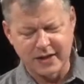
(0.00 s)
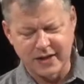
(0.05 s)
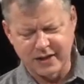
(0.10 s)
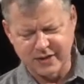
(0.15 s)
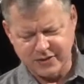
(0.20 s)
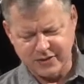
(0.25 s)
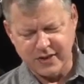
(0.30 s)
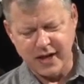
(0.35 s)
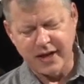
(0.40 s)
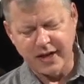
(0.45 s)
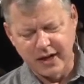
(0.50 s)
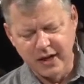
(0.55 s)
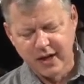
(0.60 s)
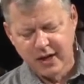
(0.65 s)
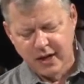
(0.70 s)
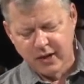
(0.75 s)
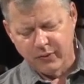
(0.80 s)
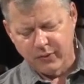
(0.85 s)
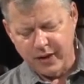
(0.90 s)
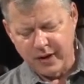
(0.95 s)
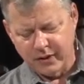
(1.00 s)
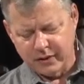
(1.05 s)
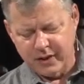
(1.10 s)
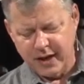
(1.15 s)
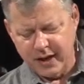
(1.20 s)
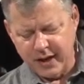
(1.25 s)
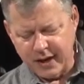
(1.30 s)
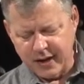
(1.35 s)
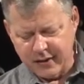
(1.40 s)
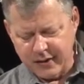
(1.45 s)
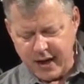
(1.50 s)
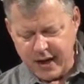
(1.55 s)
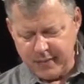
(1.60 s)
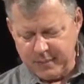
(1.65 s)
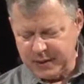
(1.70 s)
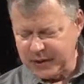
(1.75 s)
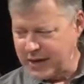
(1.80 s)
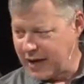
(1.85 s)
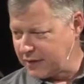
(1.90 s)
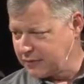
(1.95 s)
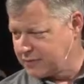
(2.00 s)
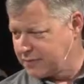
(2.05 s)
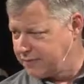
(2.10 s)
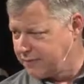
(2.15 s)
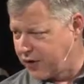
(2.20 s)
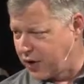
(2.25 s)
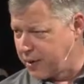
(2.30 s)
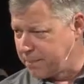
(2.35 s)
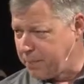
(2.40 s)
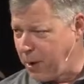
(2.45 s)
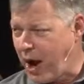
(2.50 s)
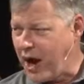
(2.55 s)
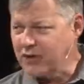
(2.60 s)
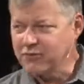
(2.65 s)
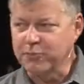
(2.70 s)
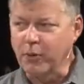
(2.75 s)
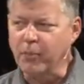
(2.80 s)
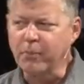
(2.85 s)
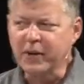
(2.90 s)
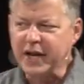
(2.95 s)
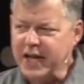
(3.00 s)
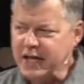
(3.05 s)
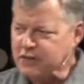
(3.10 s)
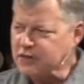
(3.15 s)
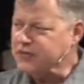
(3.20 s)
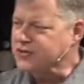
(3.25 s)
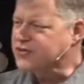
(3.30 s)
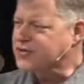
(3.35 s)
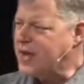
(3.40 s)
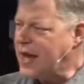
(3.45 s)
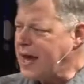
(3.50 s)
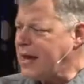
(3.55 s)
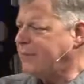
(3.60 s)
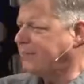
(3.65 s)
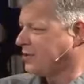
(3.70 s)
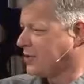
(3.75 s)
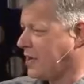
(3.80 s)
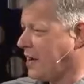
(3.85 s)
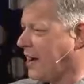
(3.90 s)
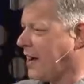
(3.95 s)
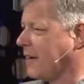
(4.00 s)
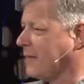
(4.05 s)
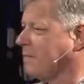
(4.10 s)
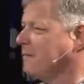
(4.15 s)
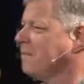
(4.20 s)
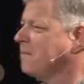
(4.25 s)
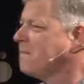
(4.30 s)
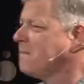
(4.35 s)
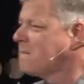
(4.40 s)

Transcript: And it's like, well, yeah, I mean, that's very possible. But at the same time,